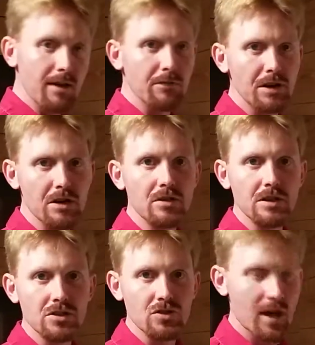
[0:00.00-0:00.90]
every new
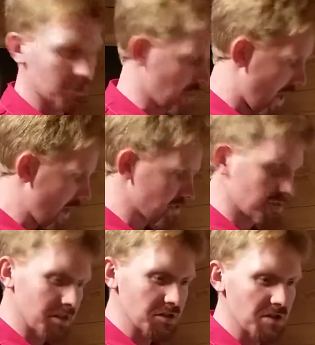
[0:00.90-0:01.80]
construction
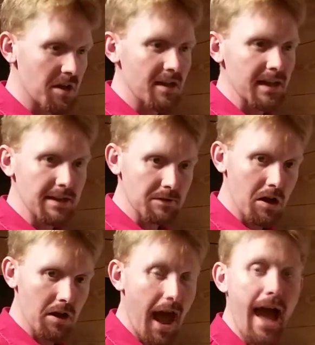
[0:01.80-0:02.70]
has these. Even
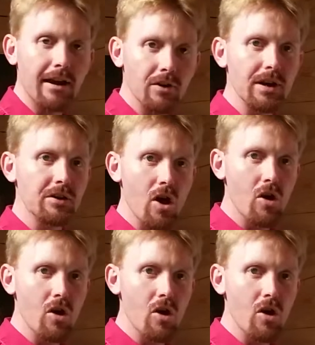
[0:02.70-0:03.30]
on higher end